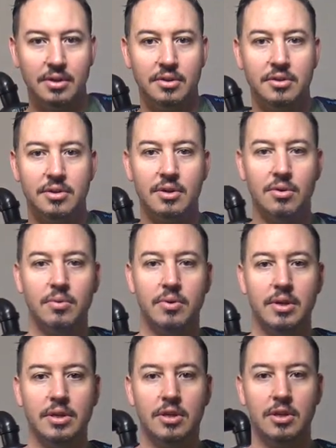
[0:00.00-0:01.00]
So
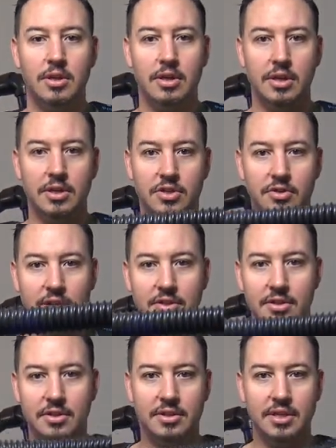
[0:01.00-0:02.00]
it
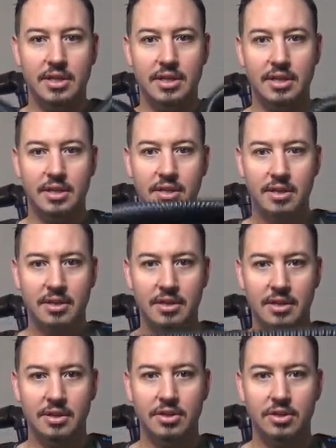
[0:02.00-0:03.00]
stretches, see?
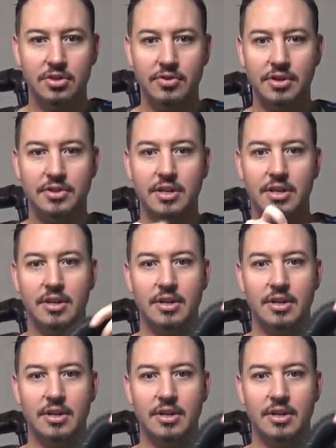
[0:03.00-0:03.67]
Stretchy.